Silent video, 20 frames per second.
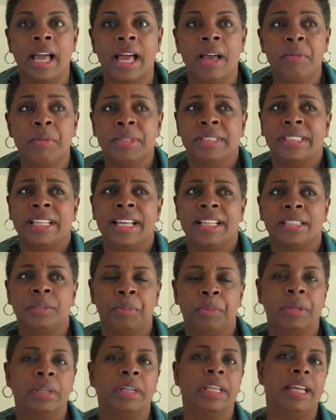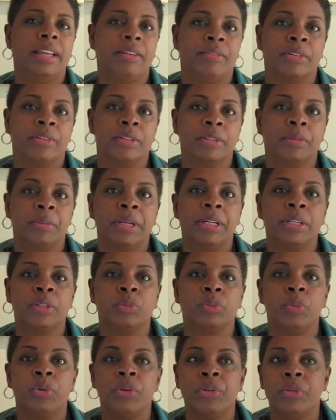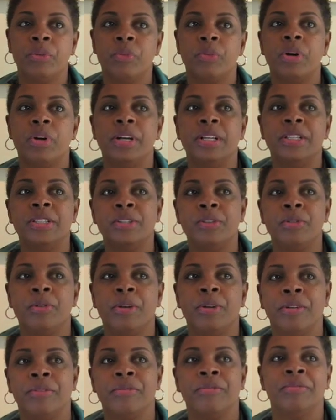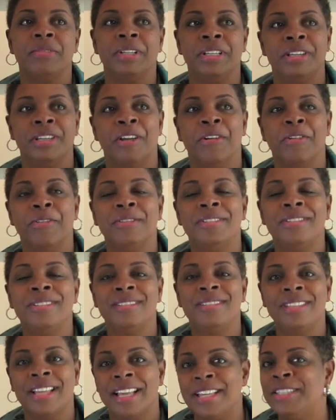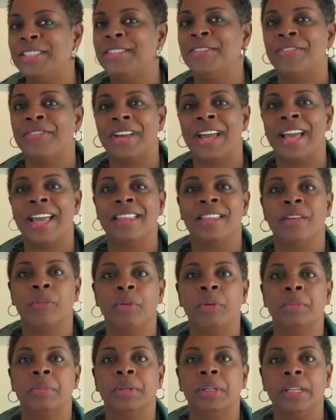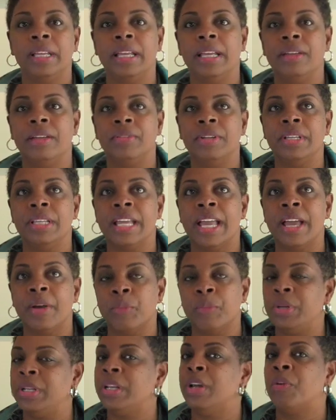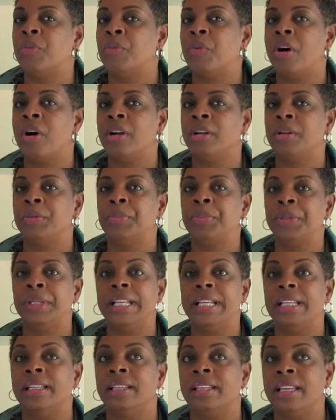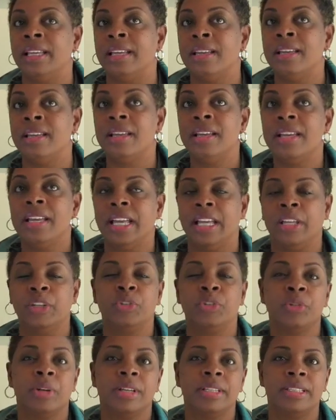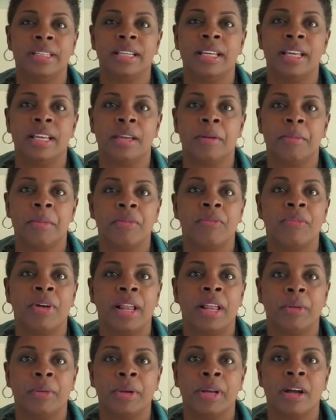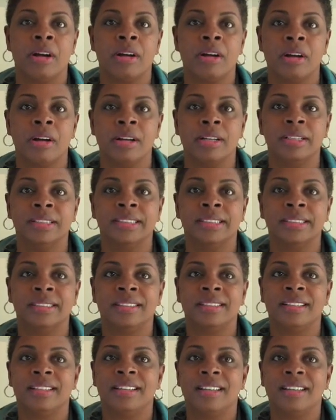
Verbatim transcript: I would say it's believers because we're the ones who have, you know, testified that we believe and yet we don't walk completely in trusting Him and following our hearts.